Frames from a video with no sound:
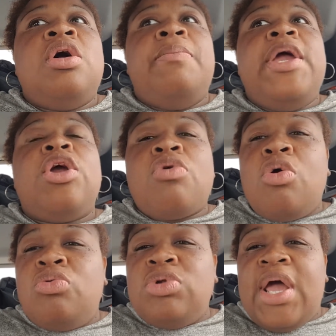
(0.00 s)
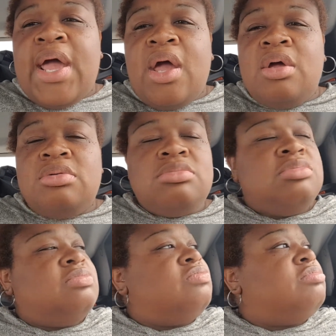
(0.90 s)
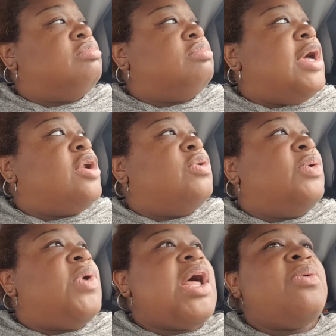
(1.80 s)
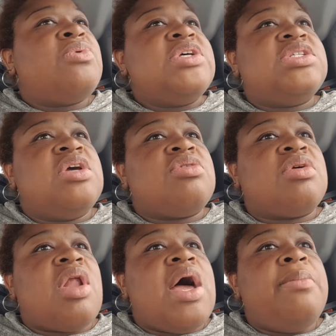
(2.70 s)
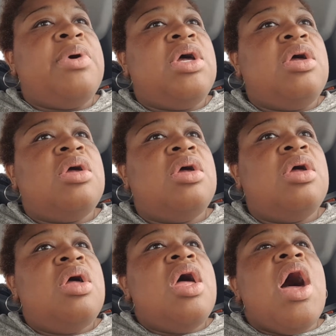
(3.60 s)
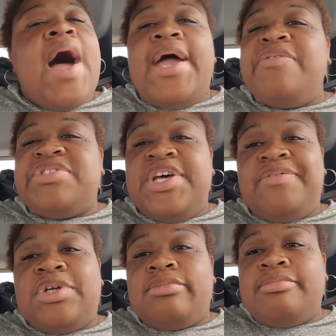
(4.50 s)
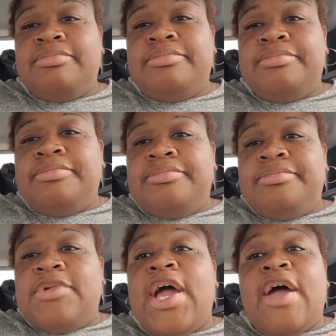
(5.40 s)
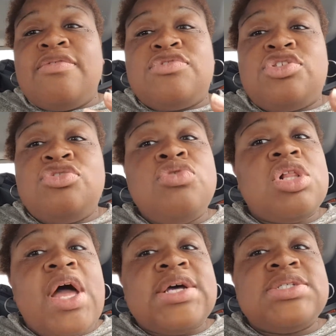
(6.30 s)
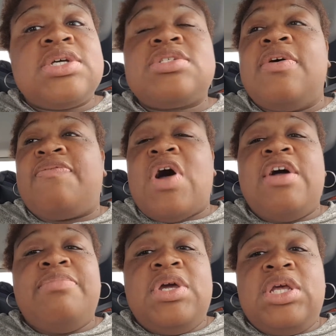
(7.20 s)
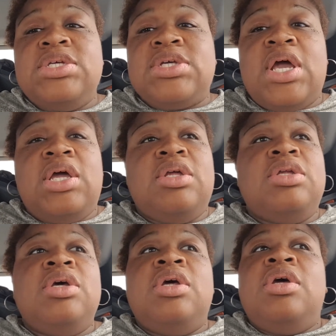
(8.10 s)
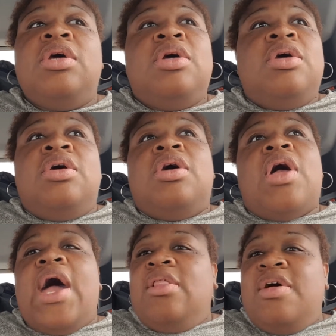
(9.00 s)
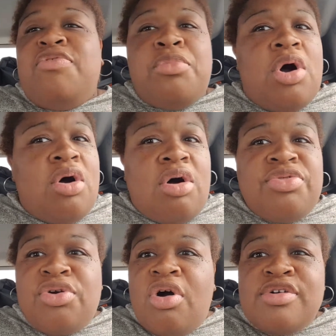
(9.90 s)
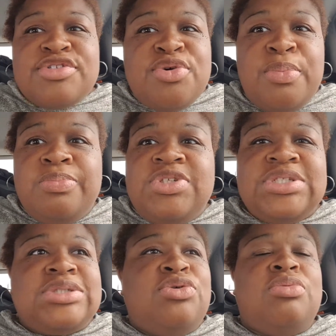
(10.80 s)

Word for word: make your own. I don't. I want to sit here and lie, but I have seven. I have two classics and five minis, and I love them all. They're all so just